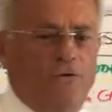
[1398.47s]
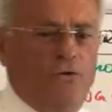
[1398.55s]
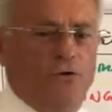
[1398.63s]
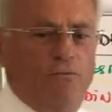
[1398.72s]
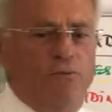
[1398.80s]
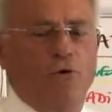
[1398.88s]

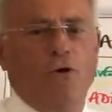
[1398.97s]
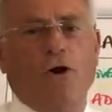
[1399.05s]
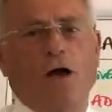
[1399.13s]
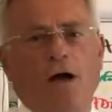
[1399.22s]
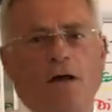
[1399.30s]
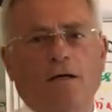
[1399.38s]
to
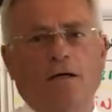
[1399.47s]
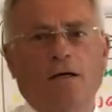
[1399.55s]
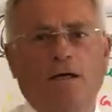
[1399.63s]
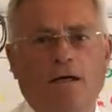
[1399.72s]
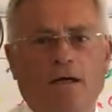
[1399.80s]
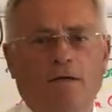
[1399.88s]

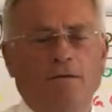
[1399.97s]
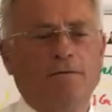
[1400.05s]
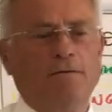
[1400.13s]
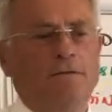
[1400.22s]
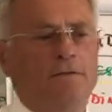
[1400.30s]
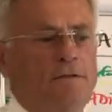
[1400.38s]
prolong
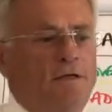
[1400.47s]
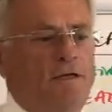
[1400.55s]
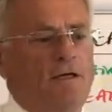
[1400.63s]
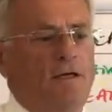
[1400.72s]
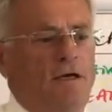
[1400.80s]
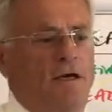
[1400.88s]

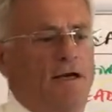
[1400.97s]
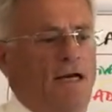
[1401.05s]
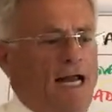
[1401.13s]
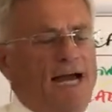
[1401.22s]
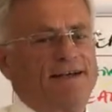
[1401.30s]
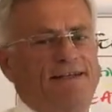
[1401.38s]

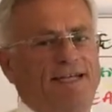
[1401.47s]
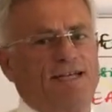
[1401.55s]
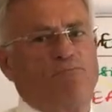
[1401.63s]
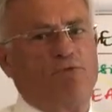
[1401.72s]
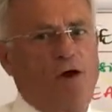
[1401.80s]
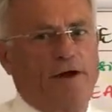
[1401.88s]
last
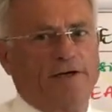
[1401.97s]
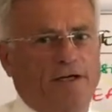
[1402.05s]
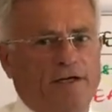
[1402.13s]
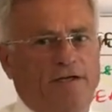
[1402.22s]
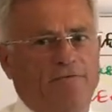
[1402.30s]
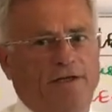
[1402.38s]
year's
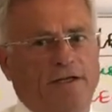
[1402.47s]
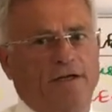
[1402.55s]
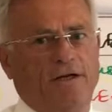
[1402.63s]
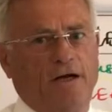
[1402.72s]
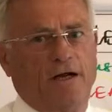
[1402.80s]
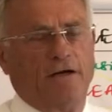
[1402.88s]
project with
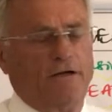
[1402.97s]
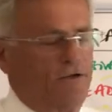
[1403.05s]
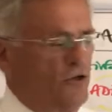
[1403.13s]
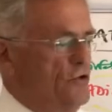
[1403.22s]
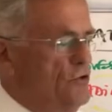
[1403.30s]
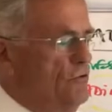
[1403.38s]

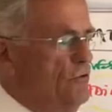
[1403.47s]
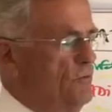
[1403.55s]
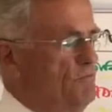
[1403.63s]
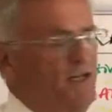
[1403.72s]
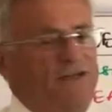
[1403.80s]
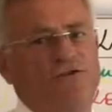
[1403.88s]
another
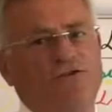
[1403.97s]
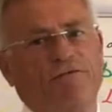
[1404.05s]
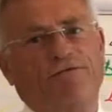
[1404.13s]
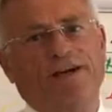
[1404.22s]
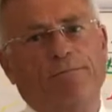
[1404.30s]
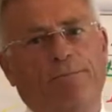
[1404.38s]
two pieces
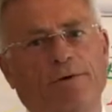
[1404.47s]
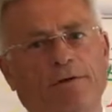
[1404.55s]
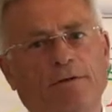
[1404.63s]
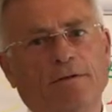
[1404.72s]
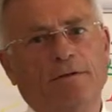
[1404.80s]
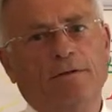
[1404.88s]
of timber.
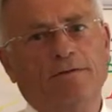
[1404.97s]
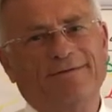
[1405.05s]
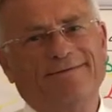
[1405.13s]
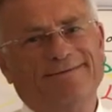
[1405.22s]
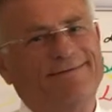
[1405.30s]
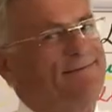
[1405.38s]

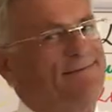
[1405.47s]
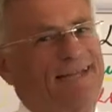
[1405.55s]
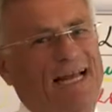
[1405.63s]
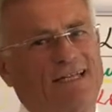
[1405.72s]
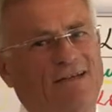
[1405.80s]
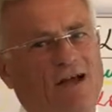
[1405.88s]

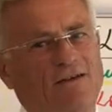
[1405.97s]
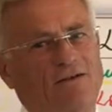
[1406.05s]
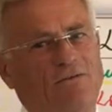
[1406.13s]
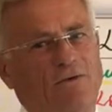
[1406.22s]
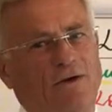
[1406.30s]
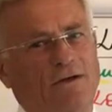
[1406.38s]
That
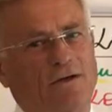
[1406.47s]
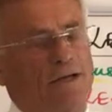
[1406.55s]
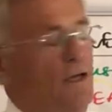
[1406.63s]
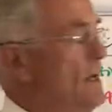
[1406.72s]
doesn't work.